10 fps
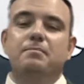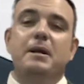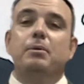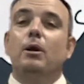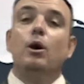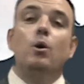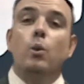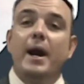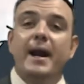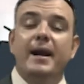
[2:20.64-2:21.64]
is people are
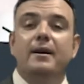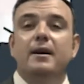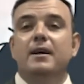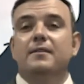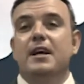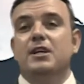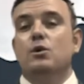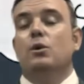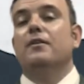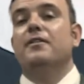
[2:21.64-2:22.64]
aware that
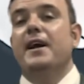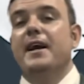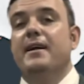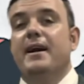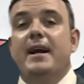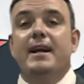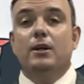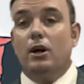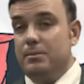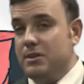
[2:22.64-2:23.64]
you are there and
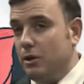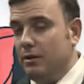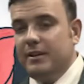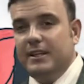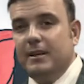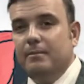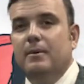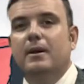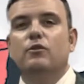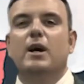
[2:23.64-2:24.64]
observing them
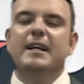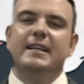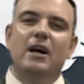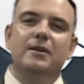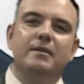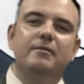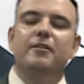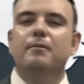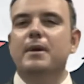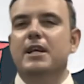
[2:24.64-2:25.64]
and writing down
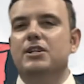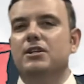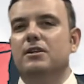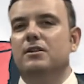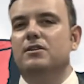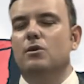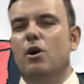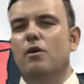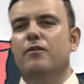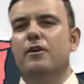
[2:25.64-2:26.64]
information. So
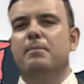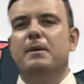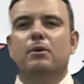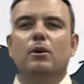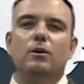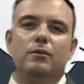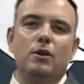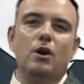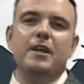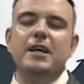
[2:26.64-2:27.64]
overt people
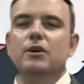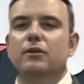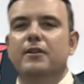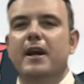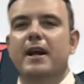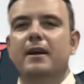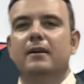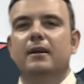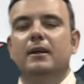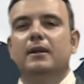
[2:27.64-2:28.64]
know that you're there,
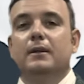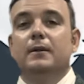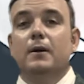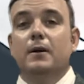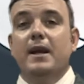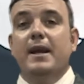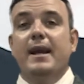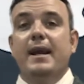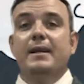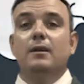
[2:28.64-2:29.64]
okay,
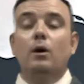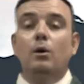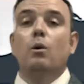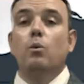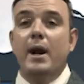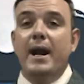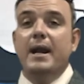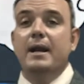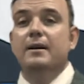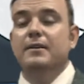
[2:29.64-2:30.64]
and are
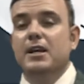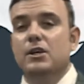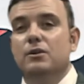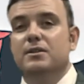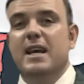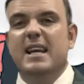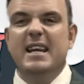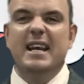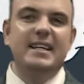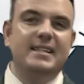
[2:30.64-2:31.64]
aware that you're
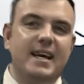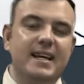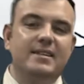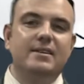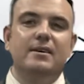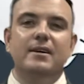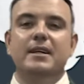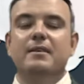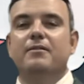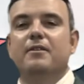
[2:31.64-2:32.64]
taking any data,
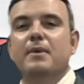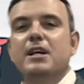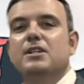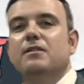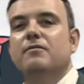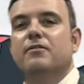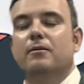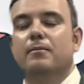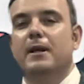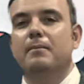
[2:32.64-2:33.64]
any information
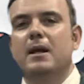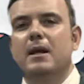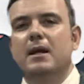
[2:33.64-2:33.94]
from them.